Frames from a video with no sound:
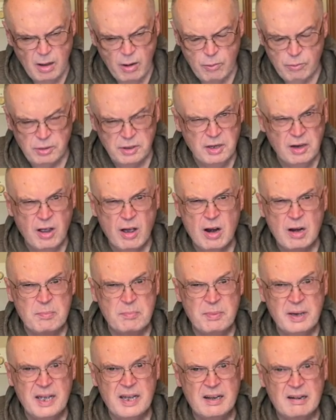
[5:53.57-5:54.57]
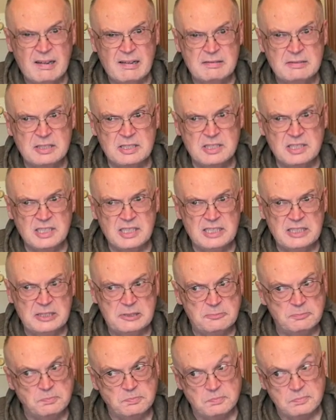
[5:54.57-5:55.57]
Wouldn't call it bad. I would just say
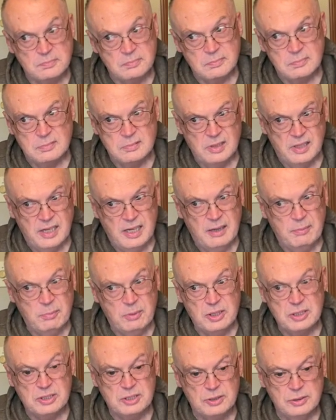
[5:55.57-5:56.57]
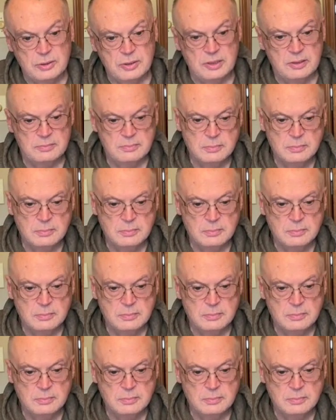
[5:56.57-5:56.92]
ain't much to it.